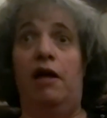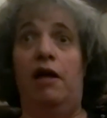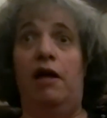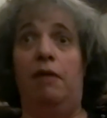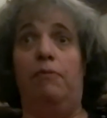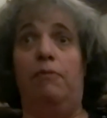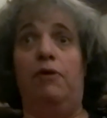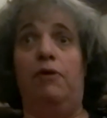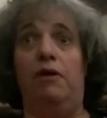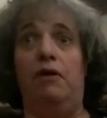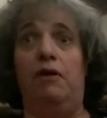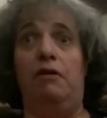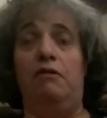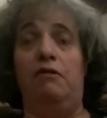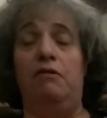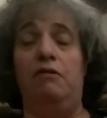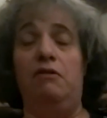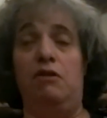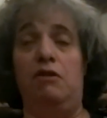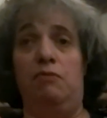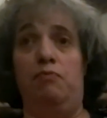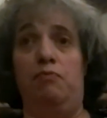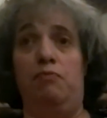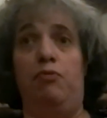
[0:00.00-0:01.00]
but
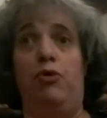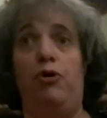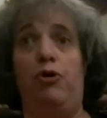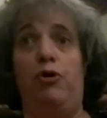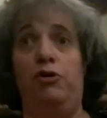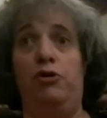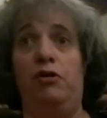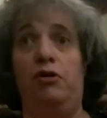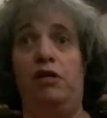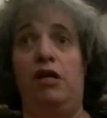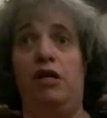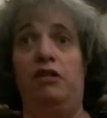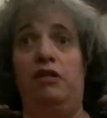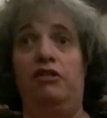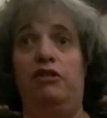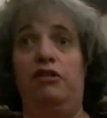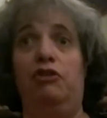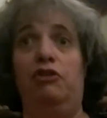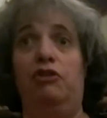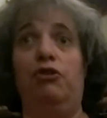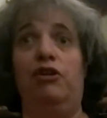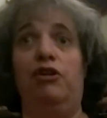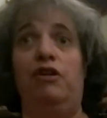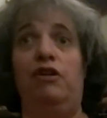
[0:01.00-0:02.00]
important as a
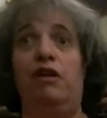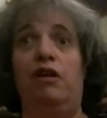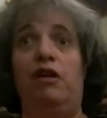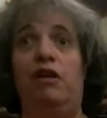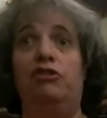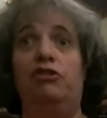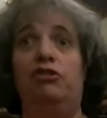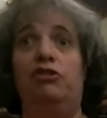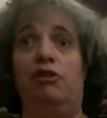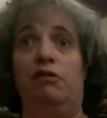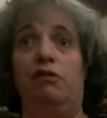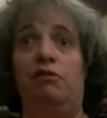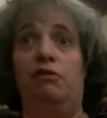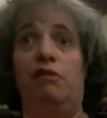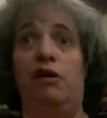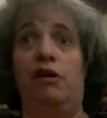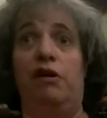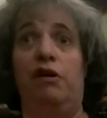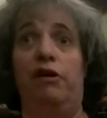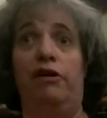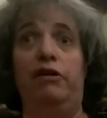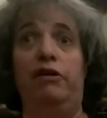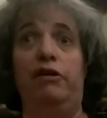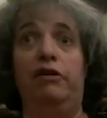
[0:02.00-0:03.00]
creation
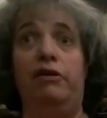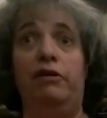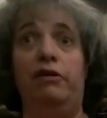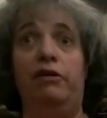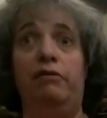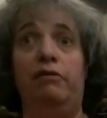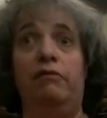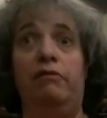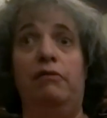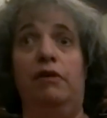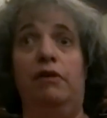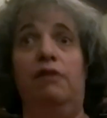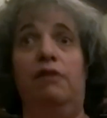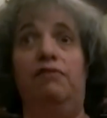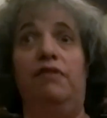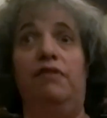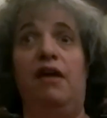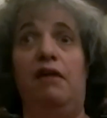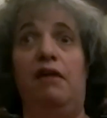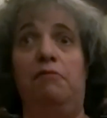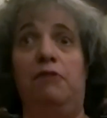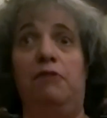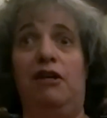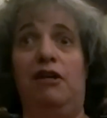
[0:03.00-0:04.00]
there, if
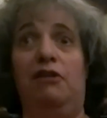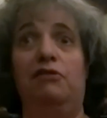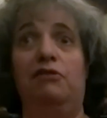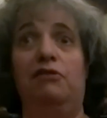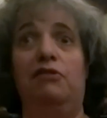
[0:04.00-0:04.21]
that makes